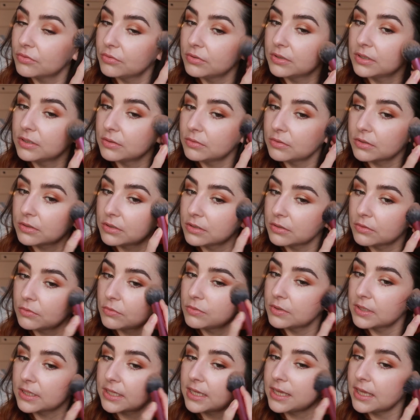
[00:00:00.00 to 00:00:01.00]
Right, we're gonna
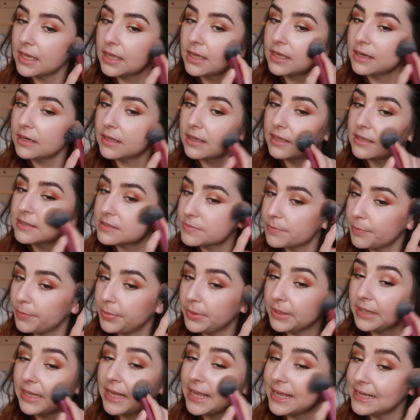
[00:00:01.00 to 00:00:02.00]
go again. It's
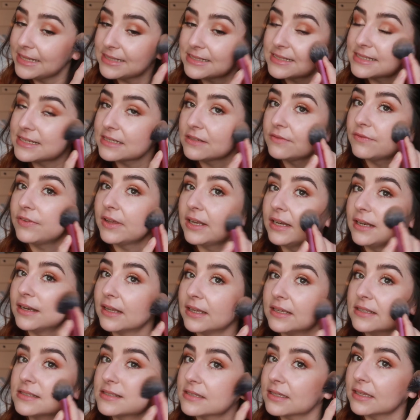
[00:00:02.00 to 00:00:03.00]
blending very
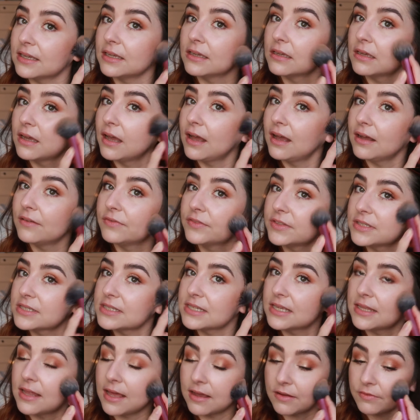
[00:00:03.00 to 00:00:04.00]
nicely. I have to
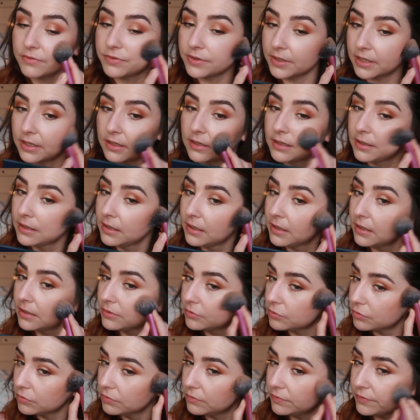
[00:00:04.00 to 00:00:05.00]
say that for it.
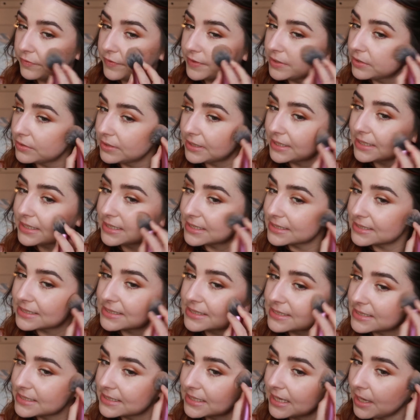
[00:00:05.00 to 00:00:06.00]
Don't feel like it's
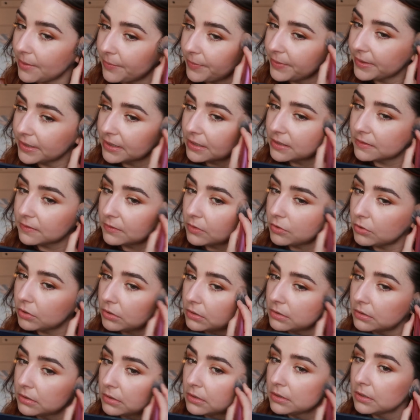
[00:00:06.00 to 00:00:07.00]
skipping at
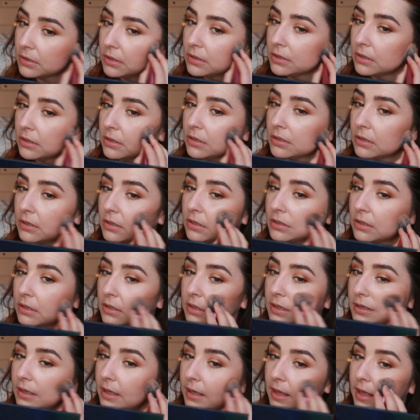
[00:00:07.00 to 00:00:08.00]
all.
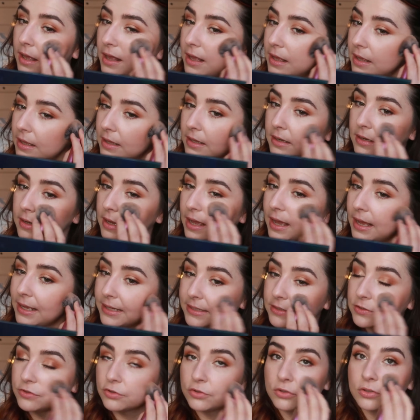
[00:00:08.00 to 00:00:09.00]
And
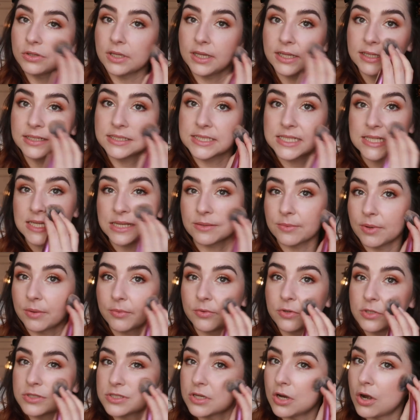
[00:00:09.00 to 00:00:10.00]
I do like to take my
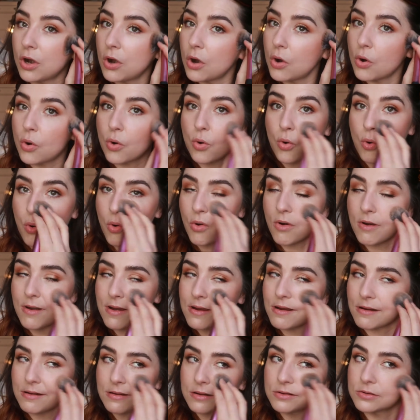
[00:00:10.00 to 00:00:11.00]
bronzer
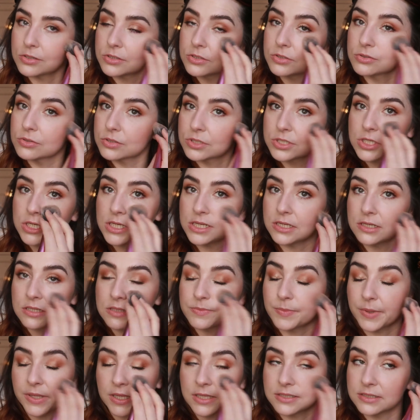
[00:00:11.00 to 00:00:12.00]
right across those cheeks
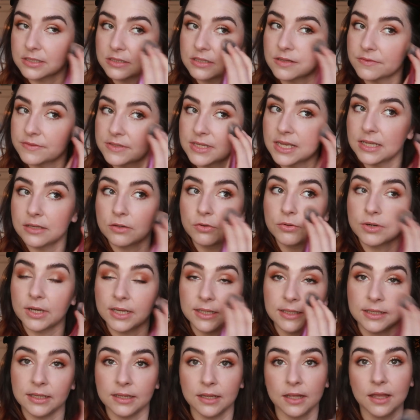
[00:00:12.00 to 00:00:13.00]
because, as I've said
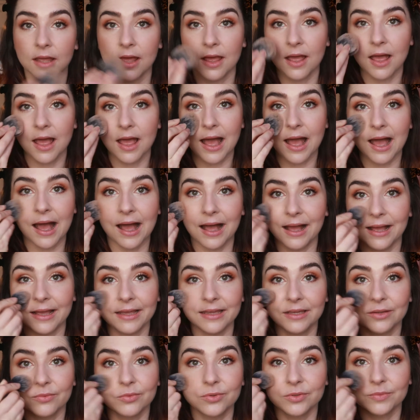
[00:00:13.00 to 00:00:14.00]
already,
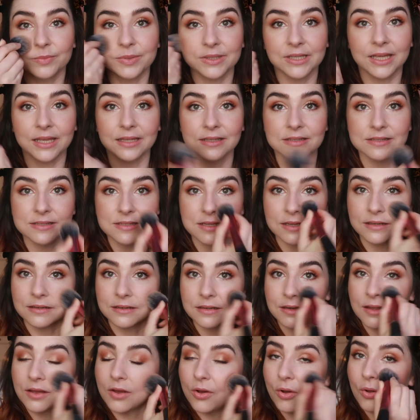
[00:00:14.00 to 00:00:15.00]
I would be getting
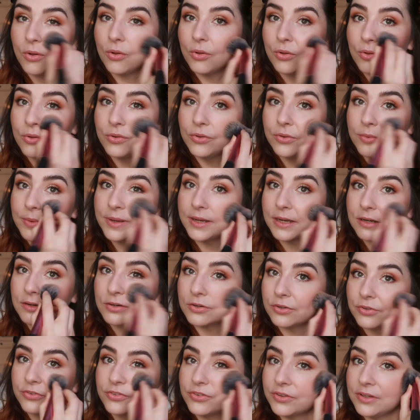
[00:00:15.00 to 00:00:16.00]
sun all the way
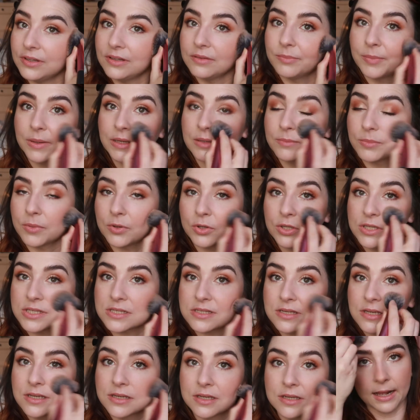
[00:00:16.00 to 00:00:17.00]
across these big
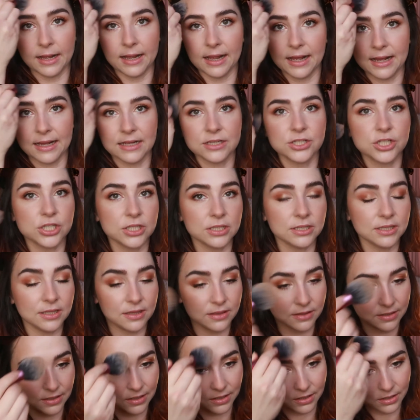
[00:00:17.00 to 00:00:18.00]
boys. I actually
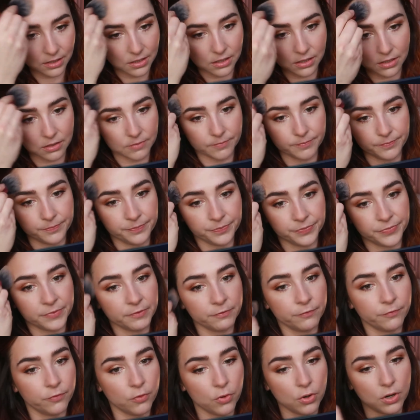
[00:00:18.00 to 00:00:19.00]
think
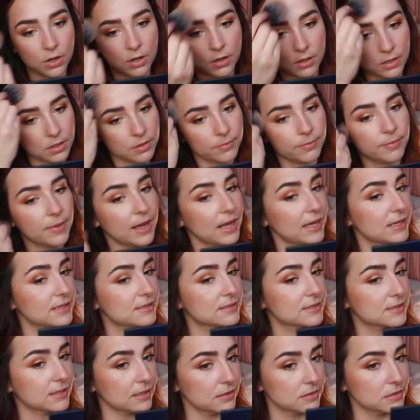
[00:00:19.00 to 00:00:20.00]
for my
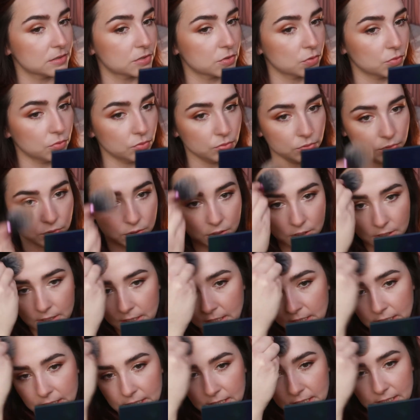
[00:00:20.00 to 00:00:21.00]
skin tone,
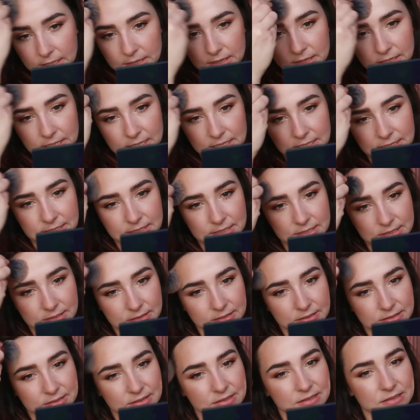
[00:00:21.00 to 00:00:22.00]
this
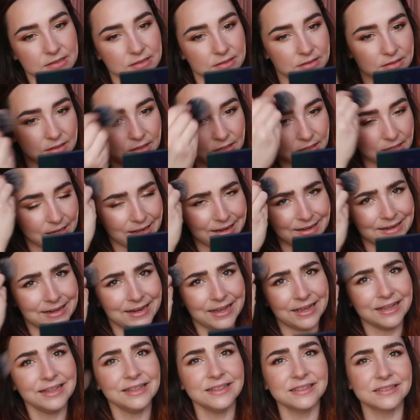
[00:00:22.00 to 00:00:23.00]
is a
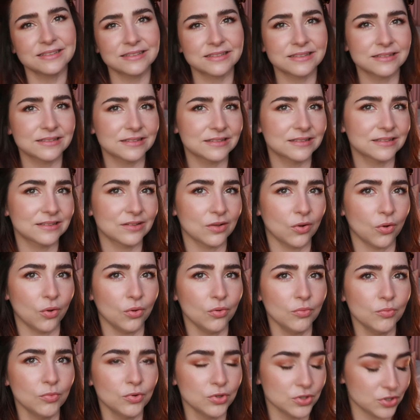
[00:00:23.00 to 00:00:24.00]
nice,
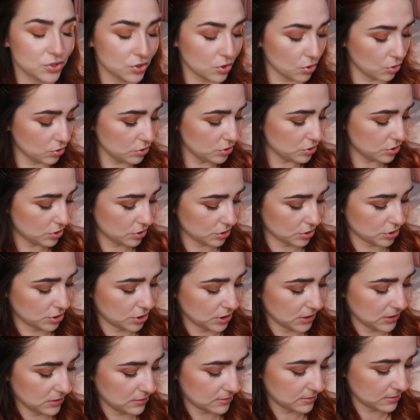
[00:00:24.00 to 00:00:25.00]
almost contour
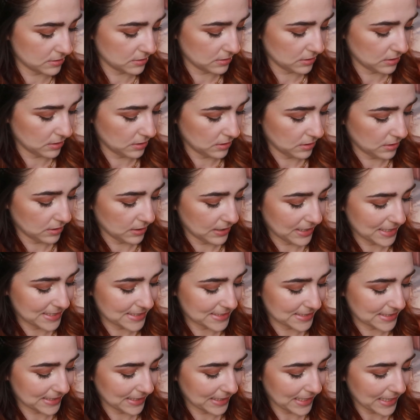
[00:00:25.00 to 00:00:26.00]
shade.
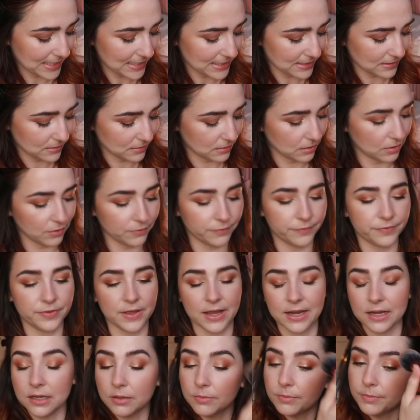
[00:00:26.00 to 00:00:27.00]
It's light enough
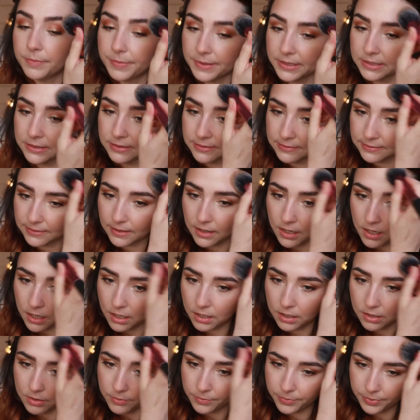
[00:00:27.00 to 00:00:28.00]
that I can build it
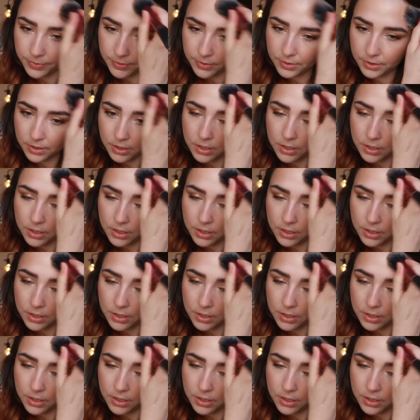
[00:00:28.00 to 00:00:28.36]
up,